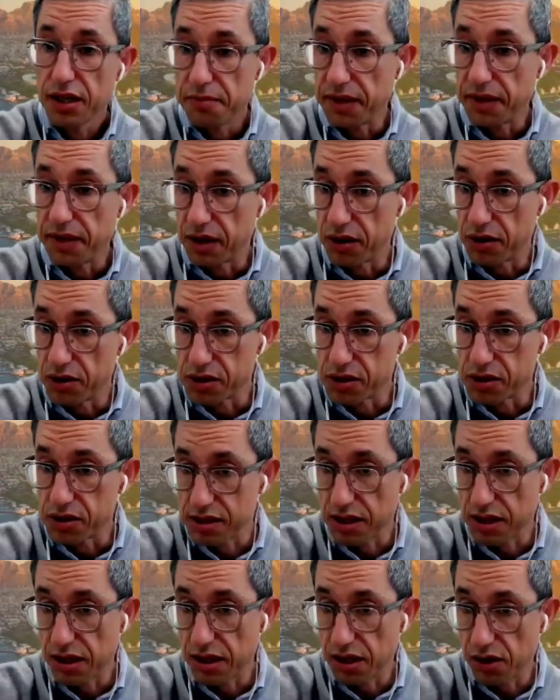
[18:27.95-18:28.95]

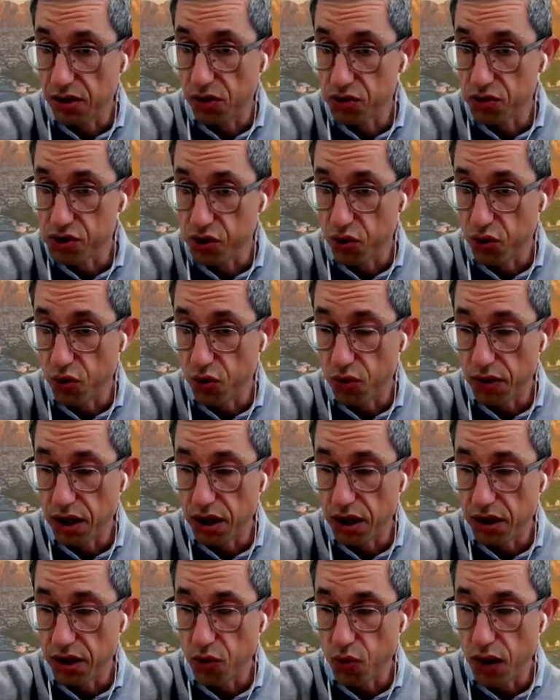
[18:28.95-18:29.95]
Because also
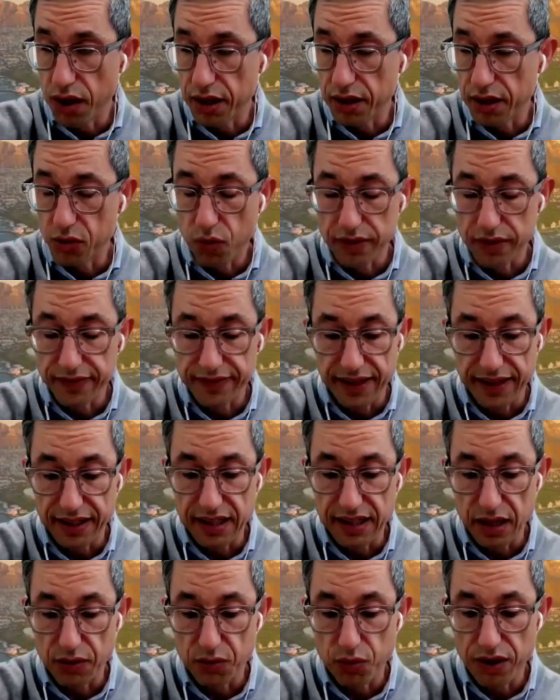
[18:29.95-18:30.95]
one thing
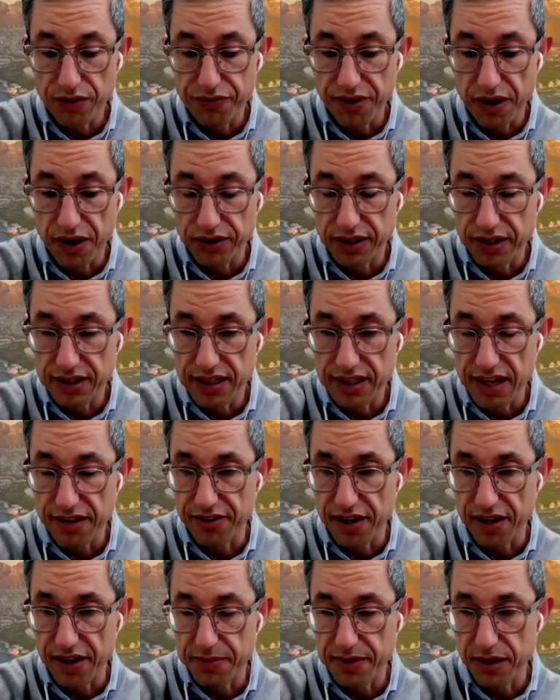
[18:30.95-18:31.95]
that we found in the
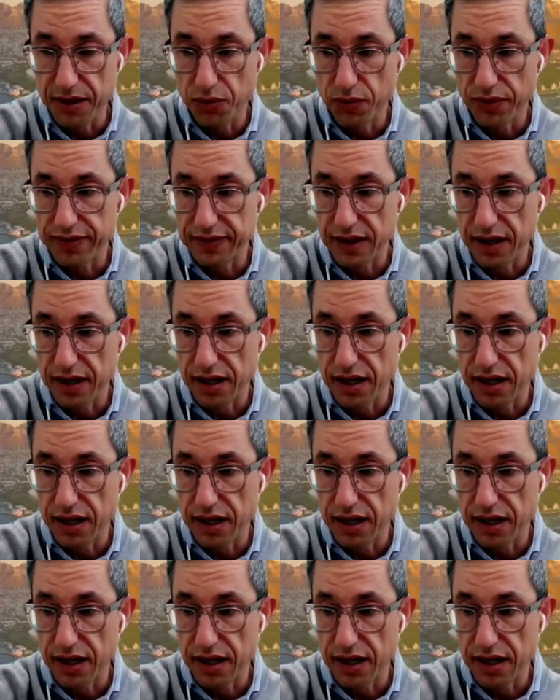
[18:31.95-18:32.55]
FIP with